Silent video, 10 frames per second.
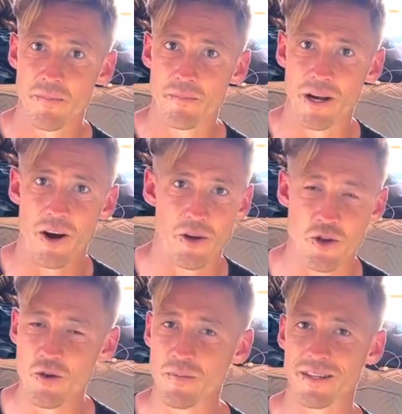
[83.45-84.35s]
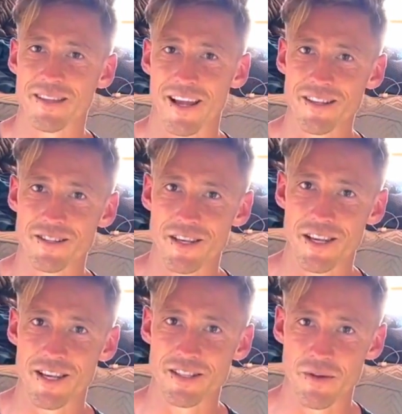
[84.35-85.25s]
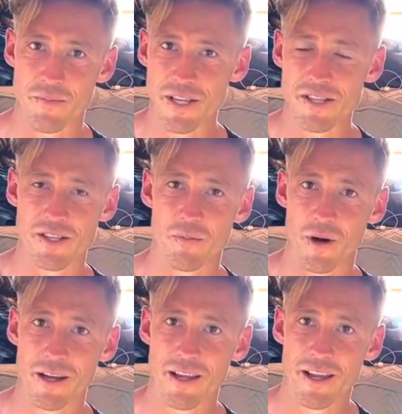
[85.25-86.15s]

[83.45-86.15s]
But our human tendency is to meet someone